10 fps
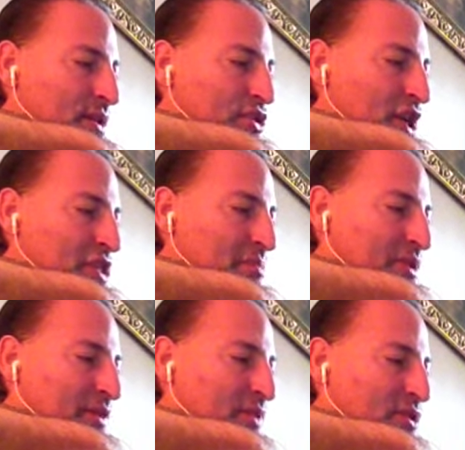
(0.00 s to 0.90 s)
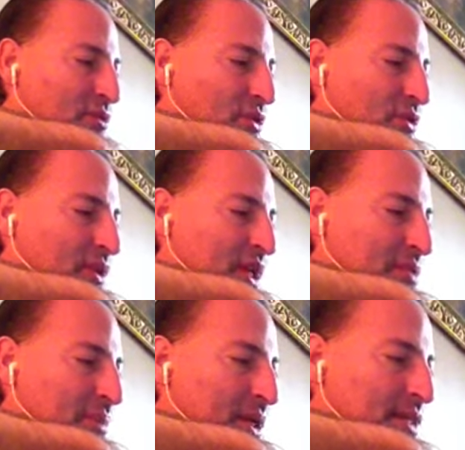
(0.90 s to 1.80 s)
judgment of this world takes
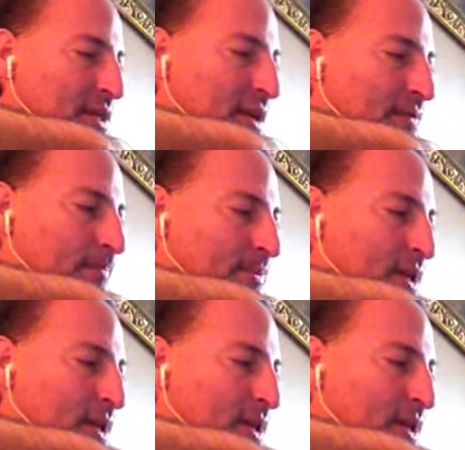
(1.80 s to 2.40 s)
place now.